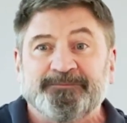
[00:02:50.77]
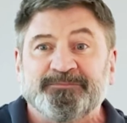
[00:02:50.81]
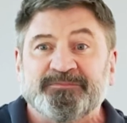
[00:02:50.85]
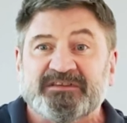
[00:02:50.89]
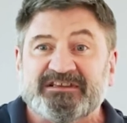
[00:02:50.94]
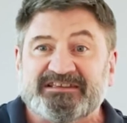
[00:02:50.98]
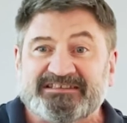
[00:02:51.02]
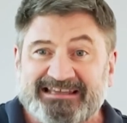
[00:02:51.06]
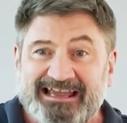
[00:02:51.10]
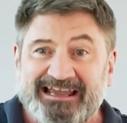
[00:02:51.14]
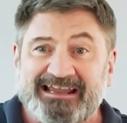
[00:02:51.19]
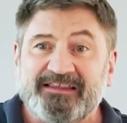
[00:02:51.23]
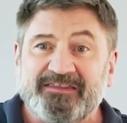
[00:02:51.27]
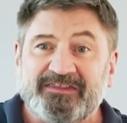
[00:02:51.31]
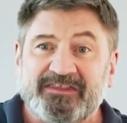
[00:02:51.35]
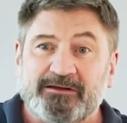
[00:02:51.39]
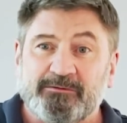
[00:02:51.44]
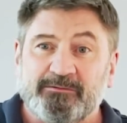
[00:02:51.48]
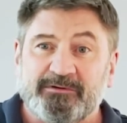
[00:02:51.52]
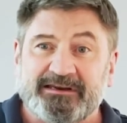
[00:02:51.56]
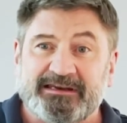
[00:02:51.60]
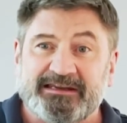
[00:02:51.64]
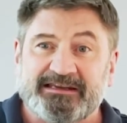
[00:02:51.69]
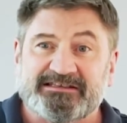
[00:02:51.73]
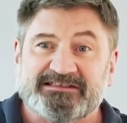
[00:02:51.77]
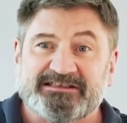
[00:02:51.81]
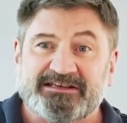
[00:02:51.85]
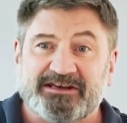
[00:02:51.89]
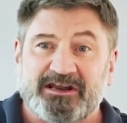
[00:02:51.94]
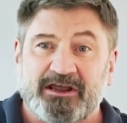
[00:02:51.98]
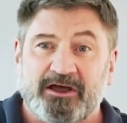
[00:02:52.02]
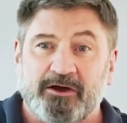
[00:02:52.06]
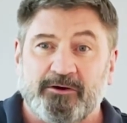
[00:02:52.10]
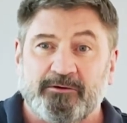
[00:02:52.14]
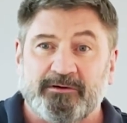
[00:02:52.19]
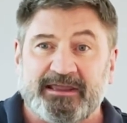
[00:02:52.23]
The second thing we need to
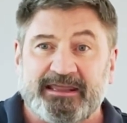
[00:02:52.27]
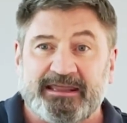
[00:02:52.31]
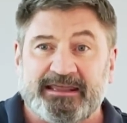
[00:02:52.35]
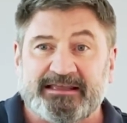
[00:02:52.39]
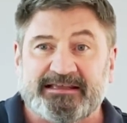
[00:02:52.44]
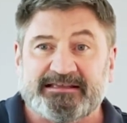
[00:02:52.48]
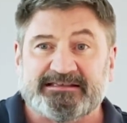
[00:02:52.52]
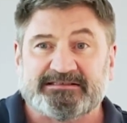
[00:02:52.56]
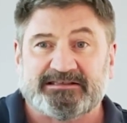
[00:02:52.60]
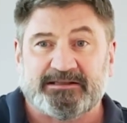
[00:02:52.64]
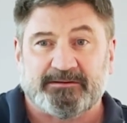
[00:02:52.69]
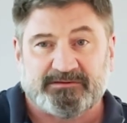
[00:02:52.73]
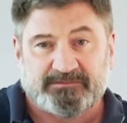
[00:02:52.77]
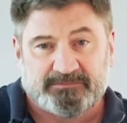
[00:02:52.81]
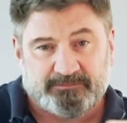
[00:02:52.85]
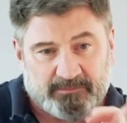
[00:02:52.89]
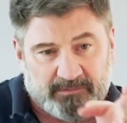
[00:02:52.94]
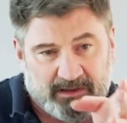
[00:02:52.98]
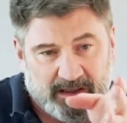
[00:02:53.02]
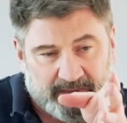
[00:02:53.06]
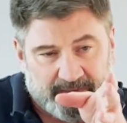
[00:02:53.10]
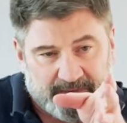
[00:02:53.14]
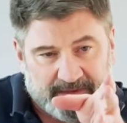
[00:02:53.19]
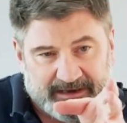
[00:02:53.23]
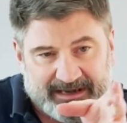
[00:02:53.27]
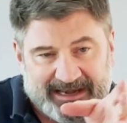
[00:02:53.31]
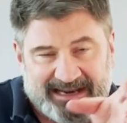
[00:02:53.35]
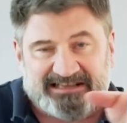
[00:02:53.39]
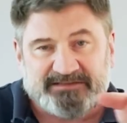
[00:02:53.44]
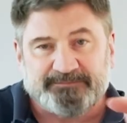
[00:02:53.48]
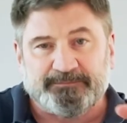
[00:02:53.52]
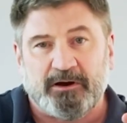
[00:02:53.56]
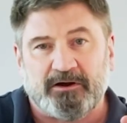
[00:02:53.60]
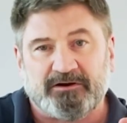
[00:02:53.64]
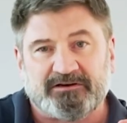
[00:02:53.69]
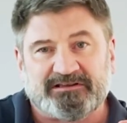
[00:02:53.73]
know is that the
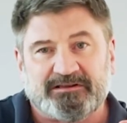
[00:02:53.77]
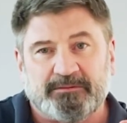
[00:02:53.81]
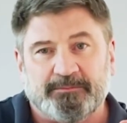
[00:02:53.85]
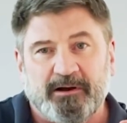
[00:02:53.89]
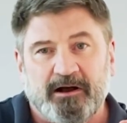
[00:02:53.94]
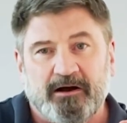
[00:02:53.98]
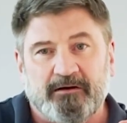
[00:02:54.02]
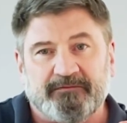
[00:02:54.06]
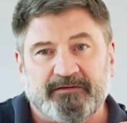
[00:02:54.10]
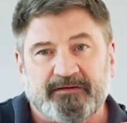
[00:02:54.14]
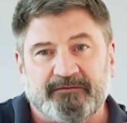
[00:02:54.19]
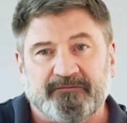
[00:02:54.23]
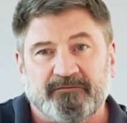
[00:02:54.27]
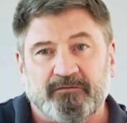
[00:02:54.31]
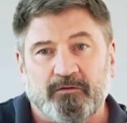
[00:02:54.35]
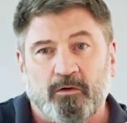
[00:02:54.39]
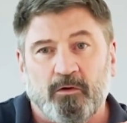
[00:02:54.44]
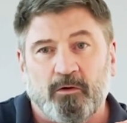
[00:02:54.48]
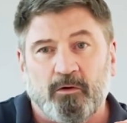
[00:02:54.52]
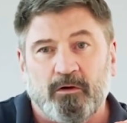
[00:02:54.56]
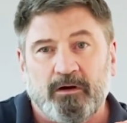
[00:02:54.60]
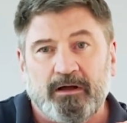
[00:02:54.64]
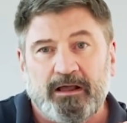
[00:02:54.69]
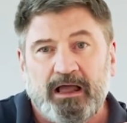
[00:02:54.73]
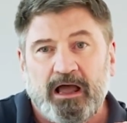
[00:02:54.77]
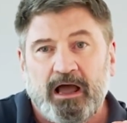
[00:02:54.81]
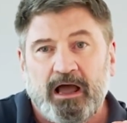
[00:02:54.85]
next part of the pelvic floor,